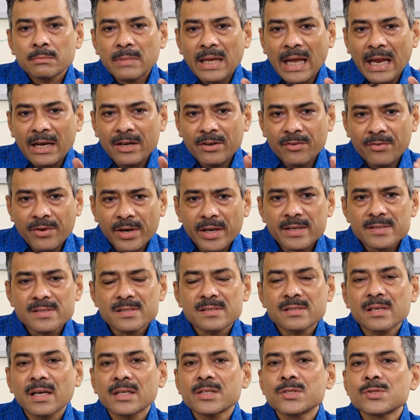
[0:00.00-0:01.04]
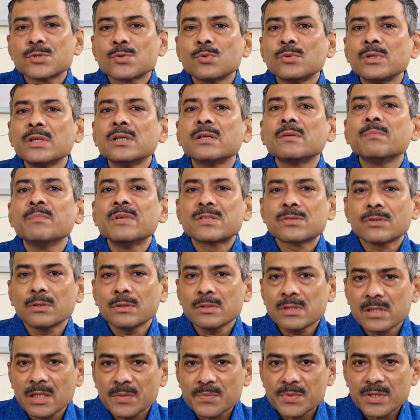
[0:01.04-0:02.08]
address such student
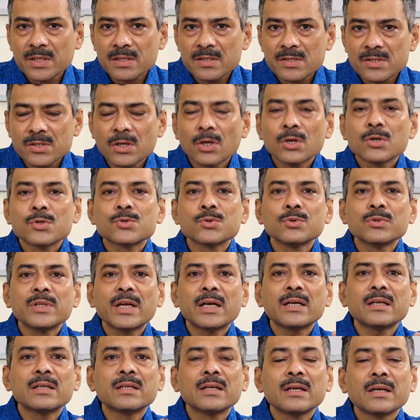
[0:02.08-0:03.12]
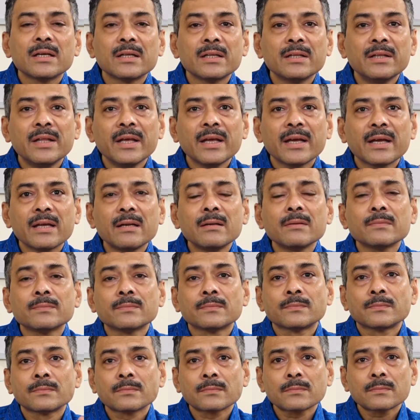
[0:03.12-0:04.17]
misconceptions so that they can
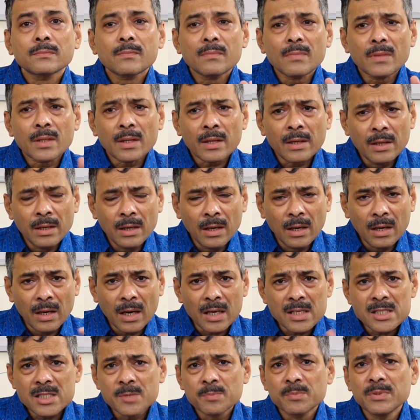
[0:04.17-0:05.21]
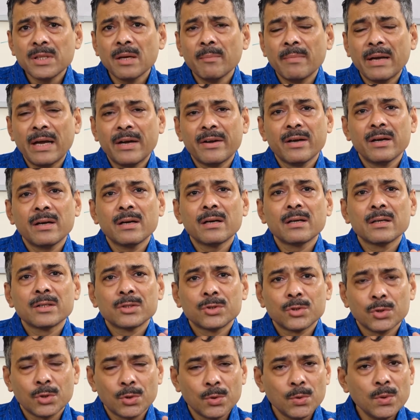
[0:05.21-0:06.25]
grasp the matter
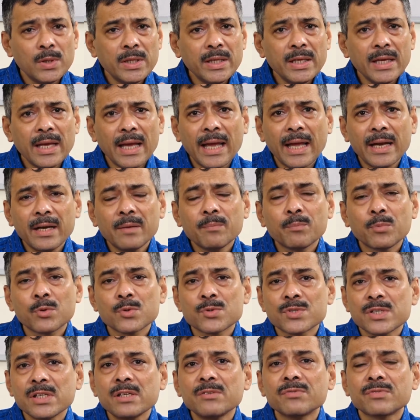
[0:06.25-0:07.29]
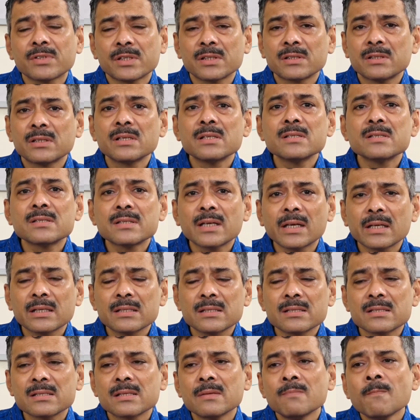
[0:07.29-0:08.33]
thoroughly and proceed further in
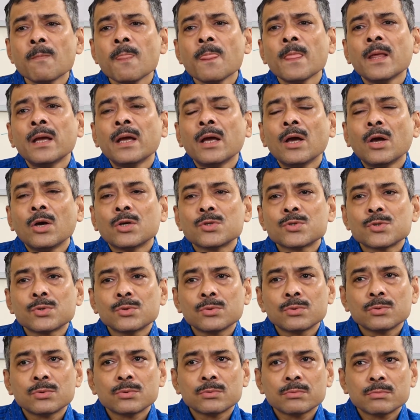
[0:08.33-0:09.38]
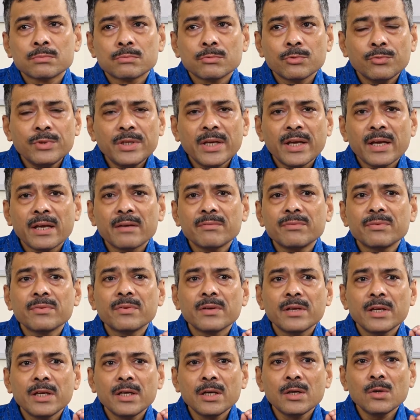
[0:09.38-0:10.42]
science. So, we have
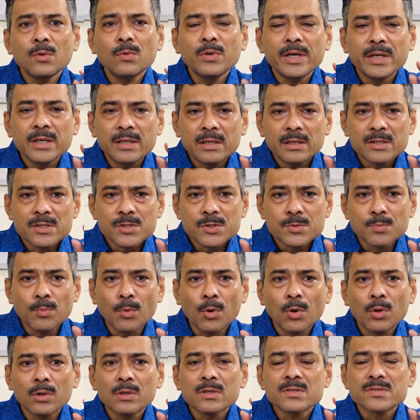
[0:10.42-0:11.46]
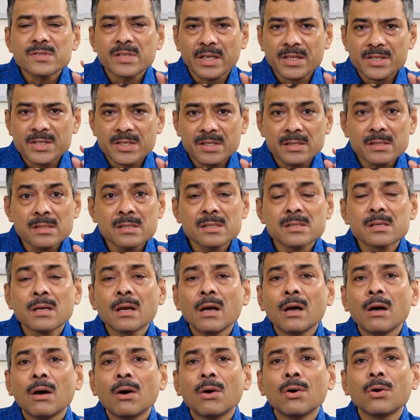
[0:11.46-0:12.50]
included small sections
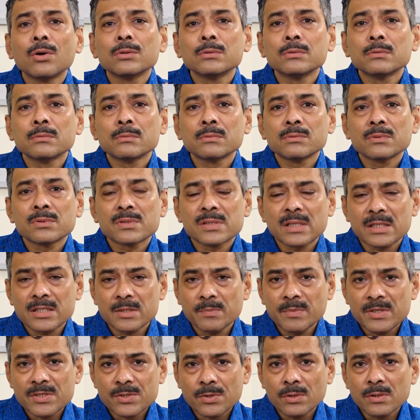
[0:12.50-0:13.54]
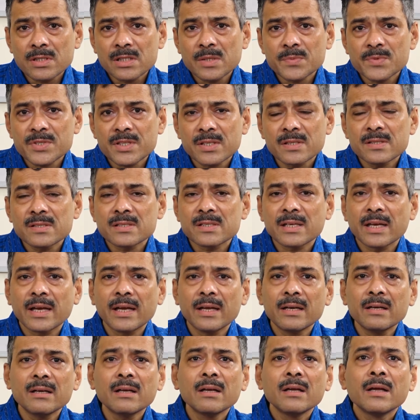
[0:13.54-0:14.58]
on such misconceptions
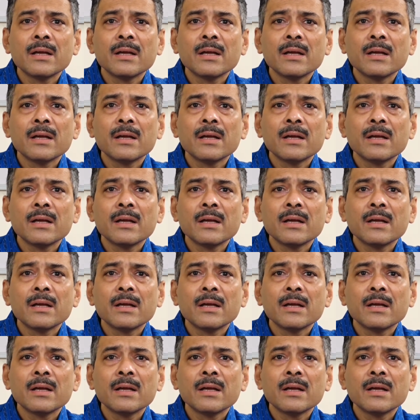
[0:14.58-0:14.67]
and